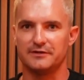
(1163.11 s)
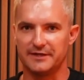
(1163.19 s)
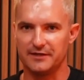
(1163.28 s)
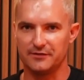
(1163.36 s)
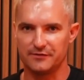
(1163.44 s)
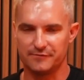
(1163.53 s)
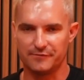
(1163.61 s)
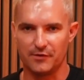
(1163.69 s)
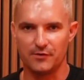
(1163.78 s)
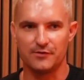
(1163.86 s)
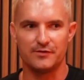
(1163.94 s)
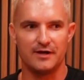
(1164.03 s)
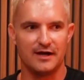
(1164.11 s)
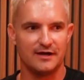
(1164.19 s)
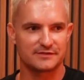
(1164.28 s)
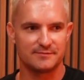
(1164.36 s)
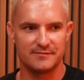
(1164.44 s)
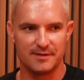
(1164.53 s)
Get on the phone,
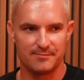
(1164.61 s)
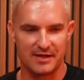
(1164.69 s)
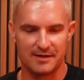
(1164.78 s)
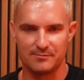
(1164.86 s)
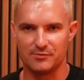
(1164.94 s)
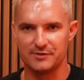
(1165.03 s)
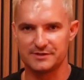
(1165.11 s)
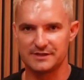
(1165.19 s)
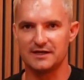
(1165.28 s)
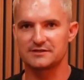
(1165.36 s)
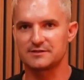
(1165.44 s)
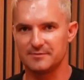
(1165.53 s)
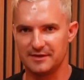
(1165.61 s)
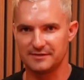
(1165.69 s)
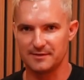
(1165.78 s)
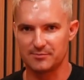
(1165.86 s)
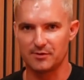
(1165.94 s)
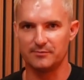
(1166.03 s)
ask them their pain points, ask them about
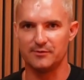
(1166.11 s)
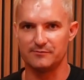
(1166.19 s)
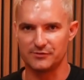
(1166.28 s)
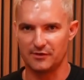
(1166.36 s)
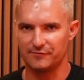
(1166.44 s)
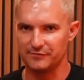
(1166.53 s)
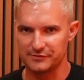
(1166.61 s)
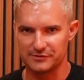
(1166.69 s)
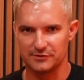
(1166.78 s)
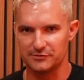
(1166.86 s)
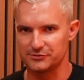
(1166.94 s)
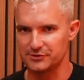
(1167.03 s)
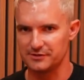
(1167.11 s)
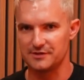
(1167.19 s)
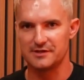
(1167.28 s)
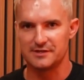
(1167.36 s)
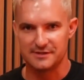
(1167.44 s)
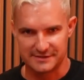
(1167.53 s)
their problems, offer the solution,
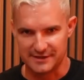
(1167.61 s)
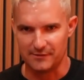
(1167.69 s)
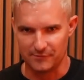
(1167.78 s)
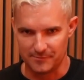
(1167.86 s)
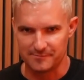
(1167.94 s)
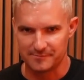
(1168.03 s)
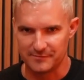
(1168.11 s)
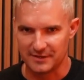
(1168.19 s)
sell them.